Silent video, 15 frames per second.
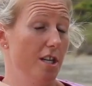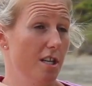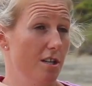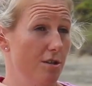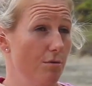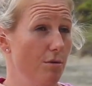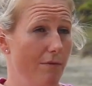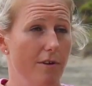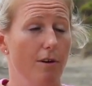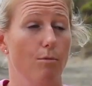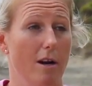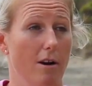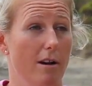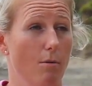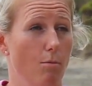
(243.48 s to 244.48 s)
you can do if you're
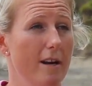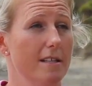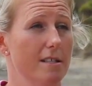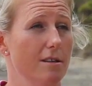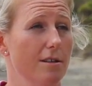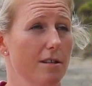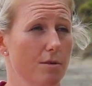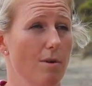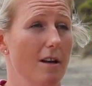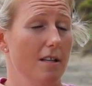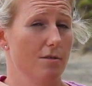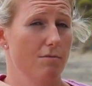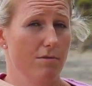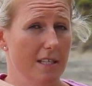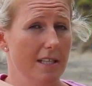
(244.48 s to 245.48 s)
wearing a wetsuit as well,
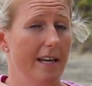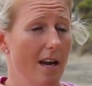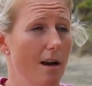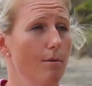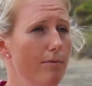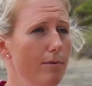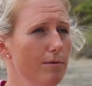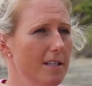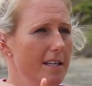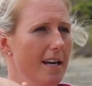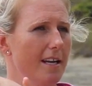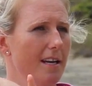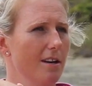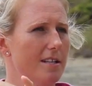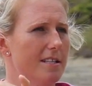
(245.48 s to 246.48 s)
it's really helpful to
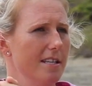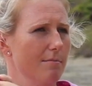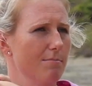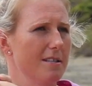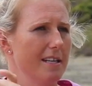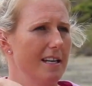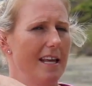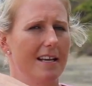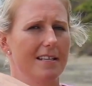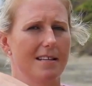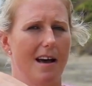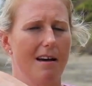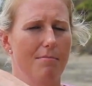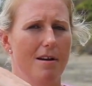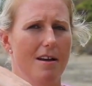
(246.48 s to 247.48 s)
getting those hips and legs
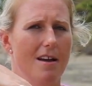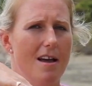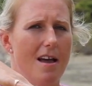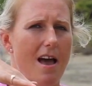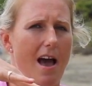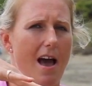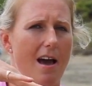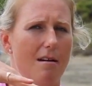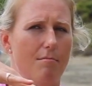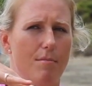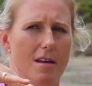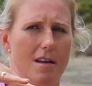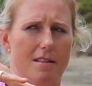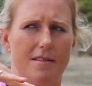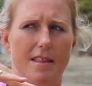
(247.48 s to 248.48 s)
up,
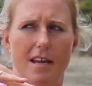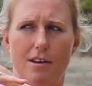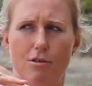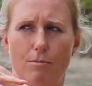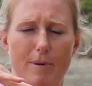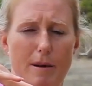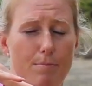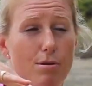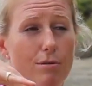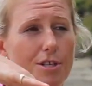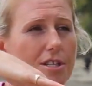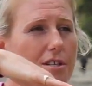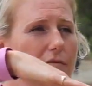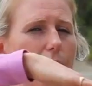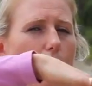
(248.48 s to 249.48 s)
then you'll be
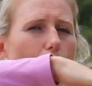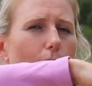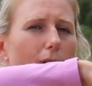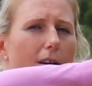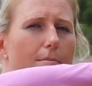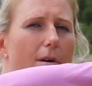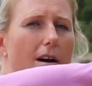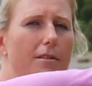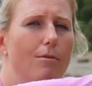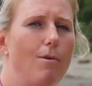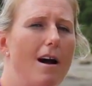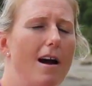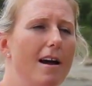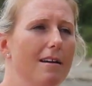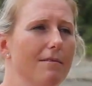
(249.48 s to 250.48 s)
pushed forward by the
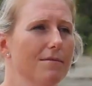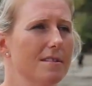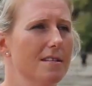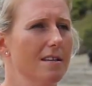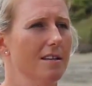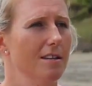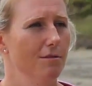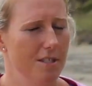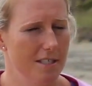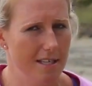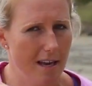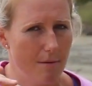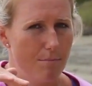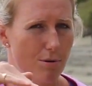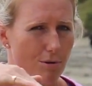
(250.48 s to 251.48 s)
waves. You'll just
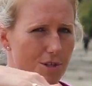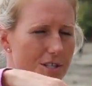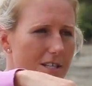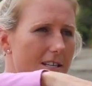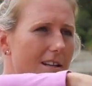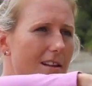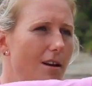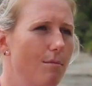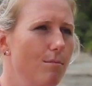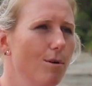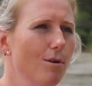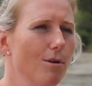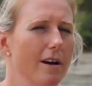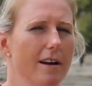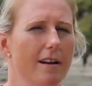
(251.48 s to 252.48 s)
get pushed in a lot
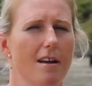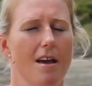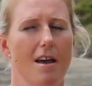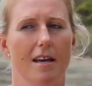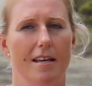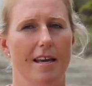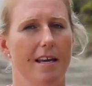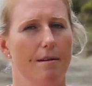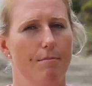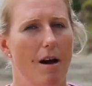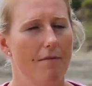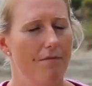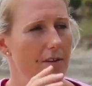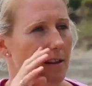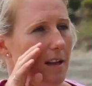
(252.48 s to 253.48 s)
more, and yeah, you
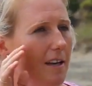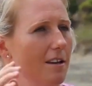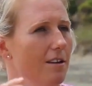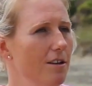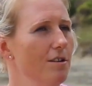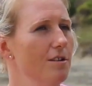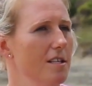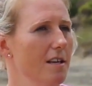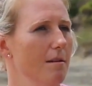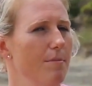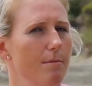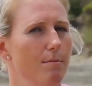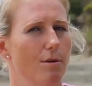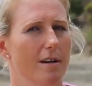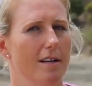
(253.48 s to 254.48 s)
might feel like you're using a
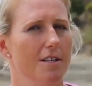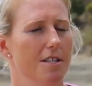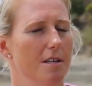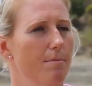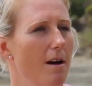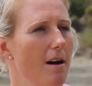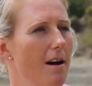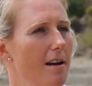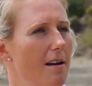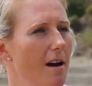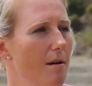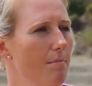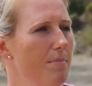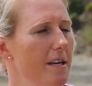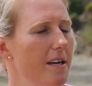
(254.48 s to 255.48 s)
bit more energy by
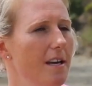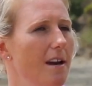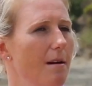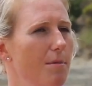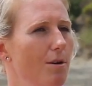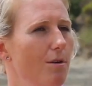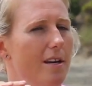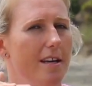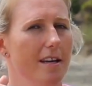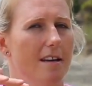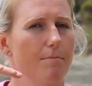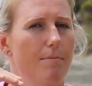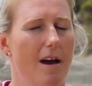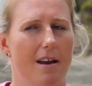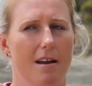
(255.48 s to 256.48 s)
picking up your kick,
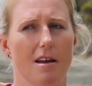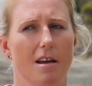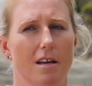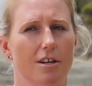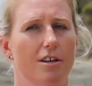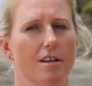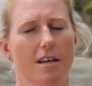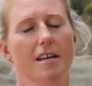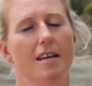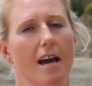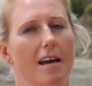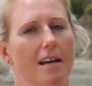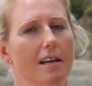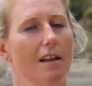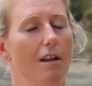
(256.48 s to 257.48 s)
but you can
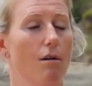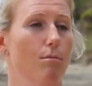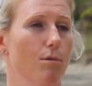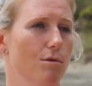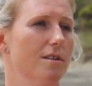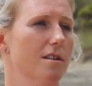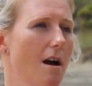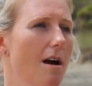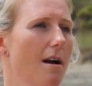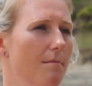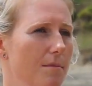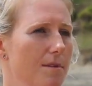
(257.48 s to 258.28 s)
gain a lot more time